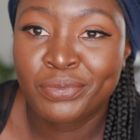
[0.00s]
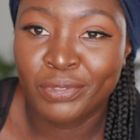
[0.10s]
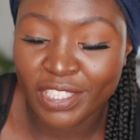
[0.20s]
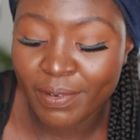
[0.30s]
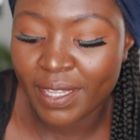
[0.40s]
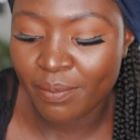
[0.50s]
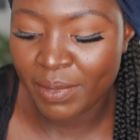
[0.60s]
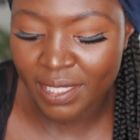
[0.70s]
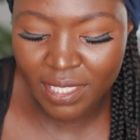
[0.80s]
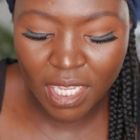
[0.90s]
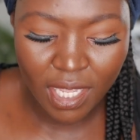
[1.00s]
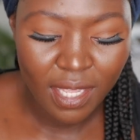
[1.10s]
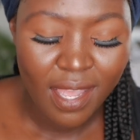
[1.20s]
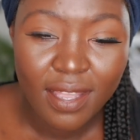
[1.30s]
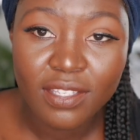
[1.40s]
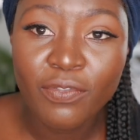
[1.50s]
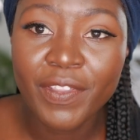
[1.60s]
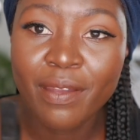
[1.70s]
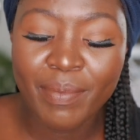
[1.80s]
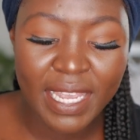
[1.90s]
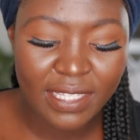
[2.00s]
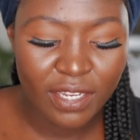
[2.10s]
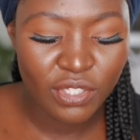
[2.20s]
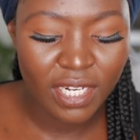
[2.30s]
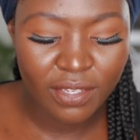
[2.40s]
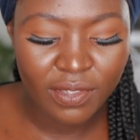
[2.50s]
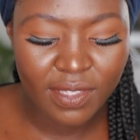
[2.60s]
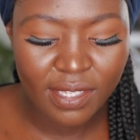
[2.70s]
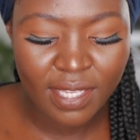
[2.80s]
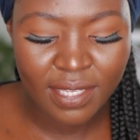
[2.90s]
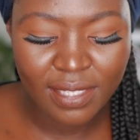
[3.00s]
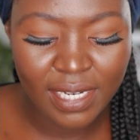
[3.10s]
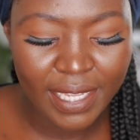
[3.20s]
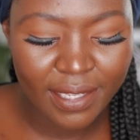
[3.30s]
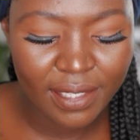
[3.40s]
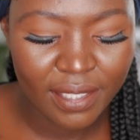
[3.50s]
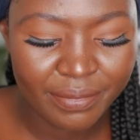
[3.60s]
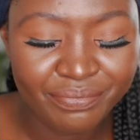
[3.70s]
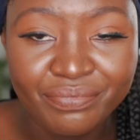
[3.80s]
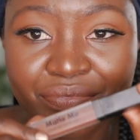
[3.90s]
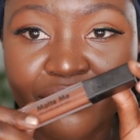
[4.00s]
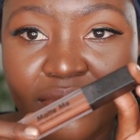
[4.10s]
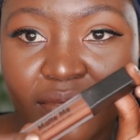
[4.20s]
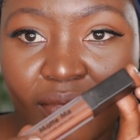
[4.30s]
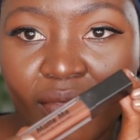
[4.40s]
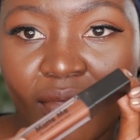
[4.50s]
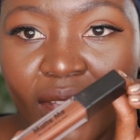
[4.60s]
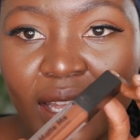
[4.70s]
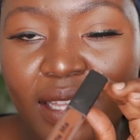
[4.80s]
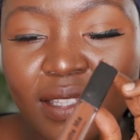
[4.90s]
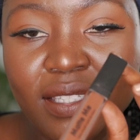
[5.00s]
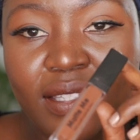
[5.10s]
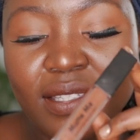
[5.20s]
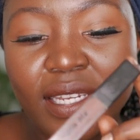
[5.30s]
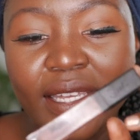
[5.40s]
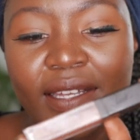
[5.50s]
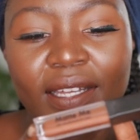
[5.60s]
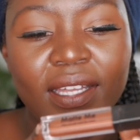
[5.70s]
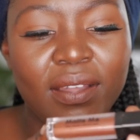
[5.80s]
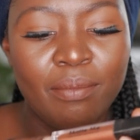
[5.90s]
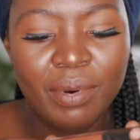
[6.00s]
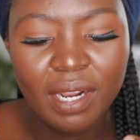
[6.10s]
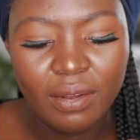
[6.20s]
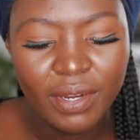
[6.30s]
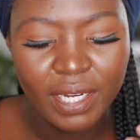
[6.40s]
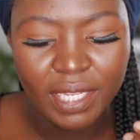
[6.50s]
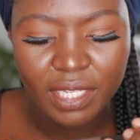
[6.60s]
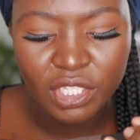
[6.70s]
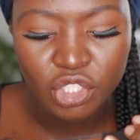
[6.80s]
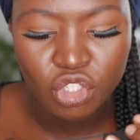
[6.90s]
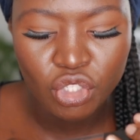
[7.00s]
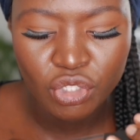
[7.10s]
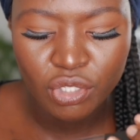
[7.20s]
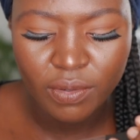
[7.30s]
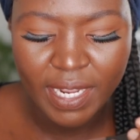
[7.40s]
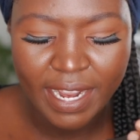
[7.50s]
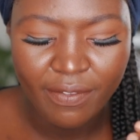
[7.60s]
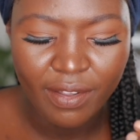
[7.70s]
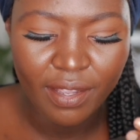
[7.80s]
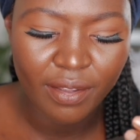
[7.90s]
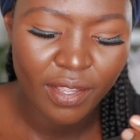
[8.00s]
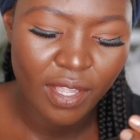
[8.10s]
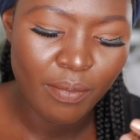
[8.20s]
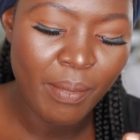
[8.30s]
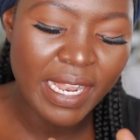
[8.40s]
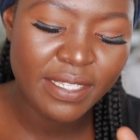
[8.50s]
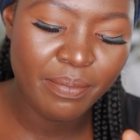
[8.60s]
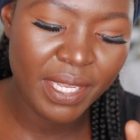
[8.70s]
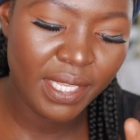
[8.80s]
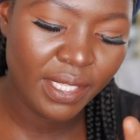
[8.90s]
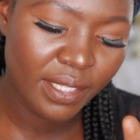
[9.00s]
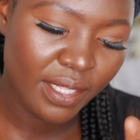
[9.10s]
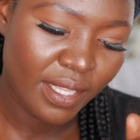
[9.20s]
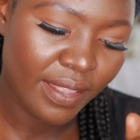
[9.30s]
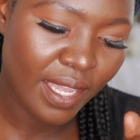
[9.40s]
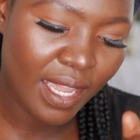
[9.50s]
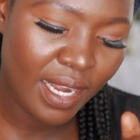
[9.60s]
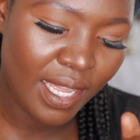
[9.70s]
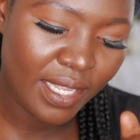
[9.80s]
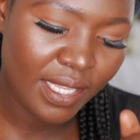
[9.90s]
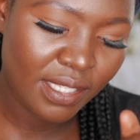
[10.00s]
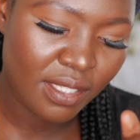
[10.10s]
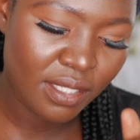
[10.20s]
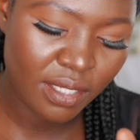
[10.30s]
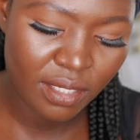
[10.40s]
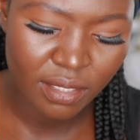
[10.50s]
whatever that means. So for the base, I usually use this sleek. It's sleek, brownish, whatever. Matte Me. The color is